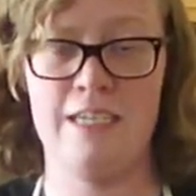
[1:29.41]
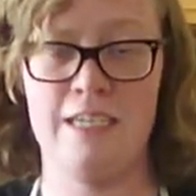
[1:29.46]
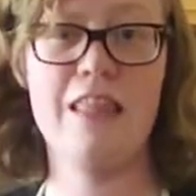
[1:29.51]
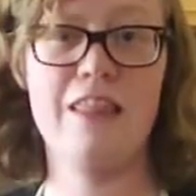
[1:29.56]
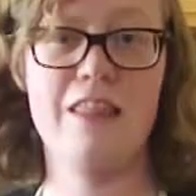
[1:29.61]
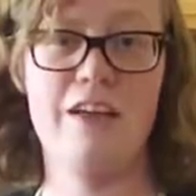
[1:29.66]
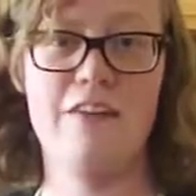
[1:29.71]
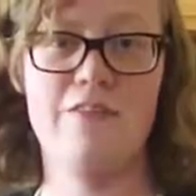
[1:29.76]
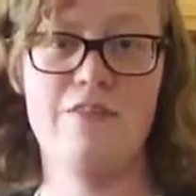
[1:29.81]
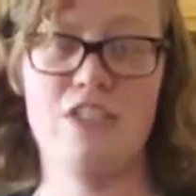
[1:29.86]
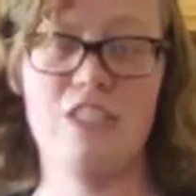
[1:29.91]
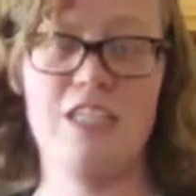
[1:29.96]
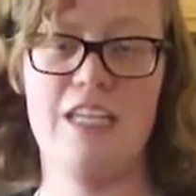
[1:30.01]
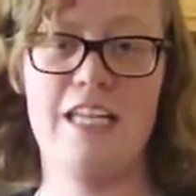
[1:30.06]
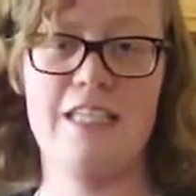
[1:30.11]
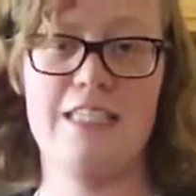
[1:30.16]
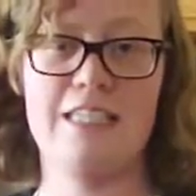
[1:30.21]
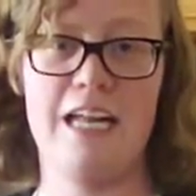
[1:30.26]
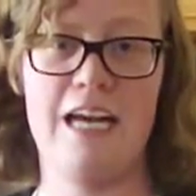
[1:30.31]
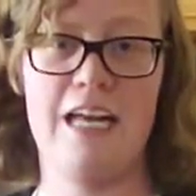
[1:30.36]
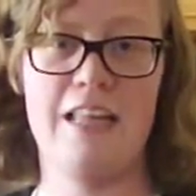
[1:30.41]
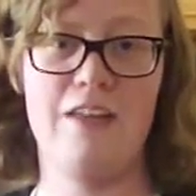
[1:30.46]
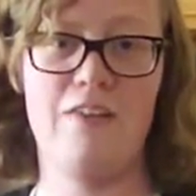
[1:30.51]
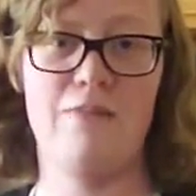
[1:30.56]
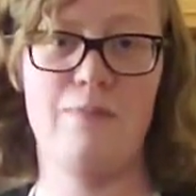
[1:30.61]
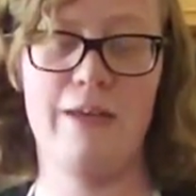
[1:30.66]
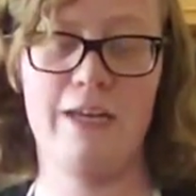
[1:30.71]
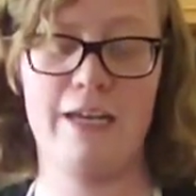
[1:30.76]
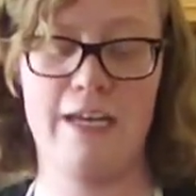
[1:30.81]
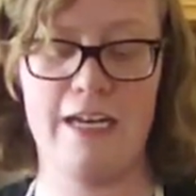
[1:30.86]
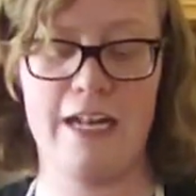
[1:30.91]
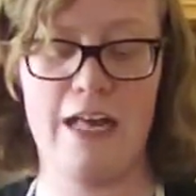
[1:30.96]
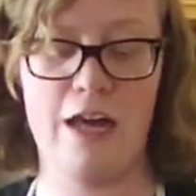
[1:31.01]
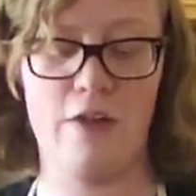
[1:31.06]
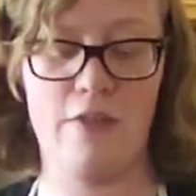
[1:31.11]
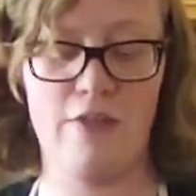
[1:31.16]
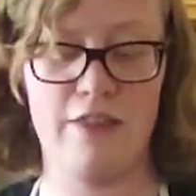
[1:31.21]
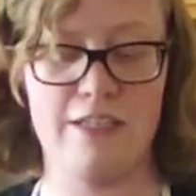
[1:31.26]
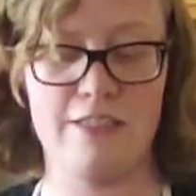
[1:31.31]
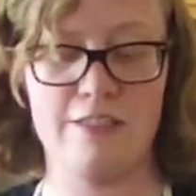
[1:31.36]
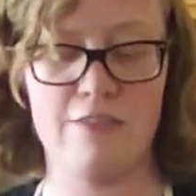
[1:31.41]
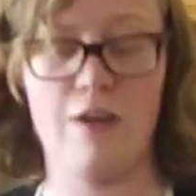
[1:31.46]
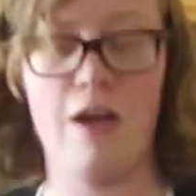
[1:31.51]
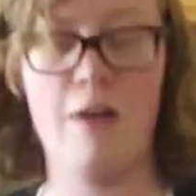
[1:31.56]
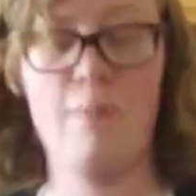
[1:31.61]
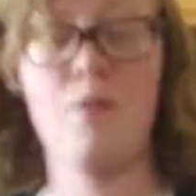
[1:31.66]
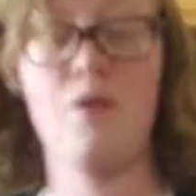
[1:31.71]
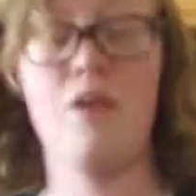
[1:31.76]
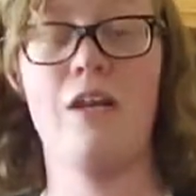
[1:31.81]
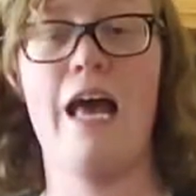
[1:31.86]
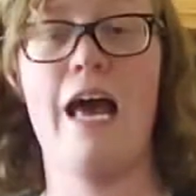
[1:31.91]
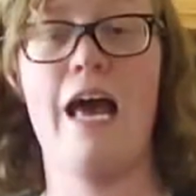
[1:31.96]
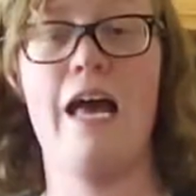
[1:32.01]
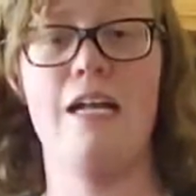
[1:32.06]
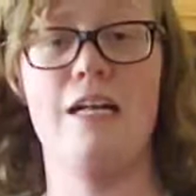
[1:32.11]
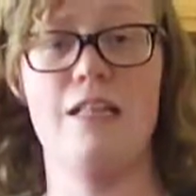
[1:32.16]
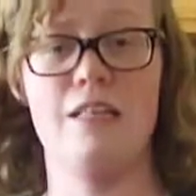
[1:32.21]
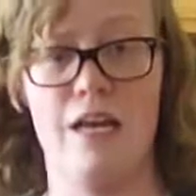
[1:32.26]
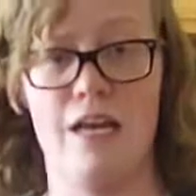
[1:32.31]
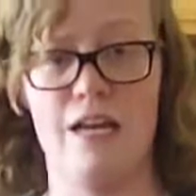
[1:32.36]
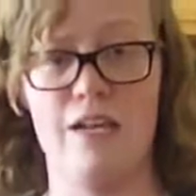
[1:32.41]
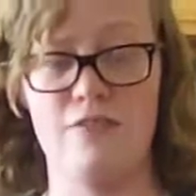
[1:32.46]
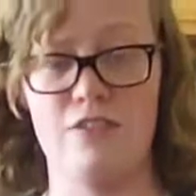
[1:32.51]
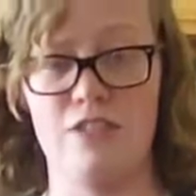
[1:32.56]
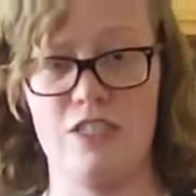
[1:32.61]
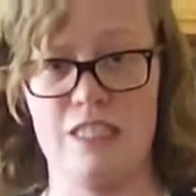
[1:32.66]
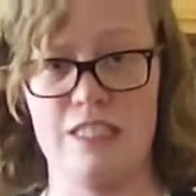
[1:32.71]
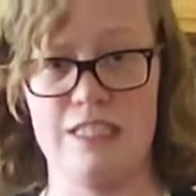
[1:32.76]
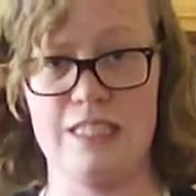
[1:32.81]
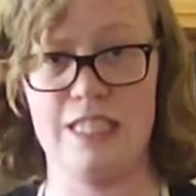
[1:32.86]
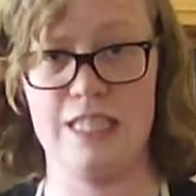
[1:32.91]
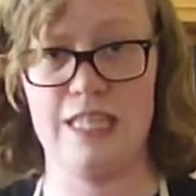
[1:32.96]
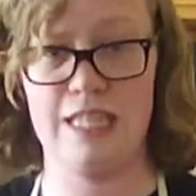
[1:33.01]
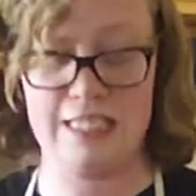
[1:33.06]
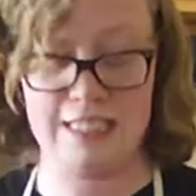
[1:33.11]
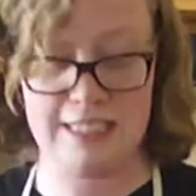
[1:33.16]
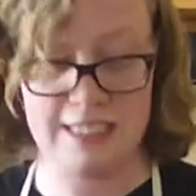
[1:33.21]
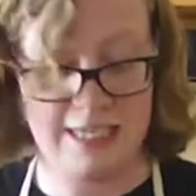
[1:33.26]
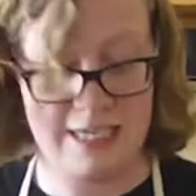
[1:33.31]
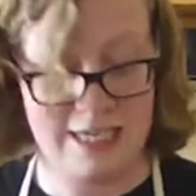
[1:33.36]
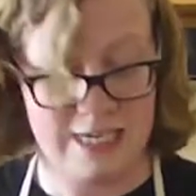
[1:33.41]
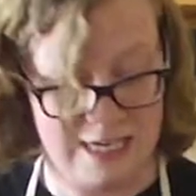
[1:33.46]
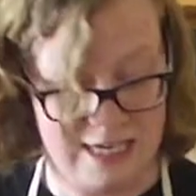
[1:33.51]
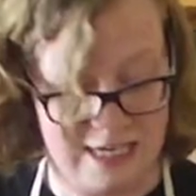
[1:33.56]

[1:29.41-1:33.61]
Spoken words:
I love cheese and I love being unhealthy, so I'm going to add a lot of cheese to this.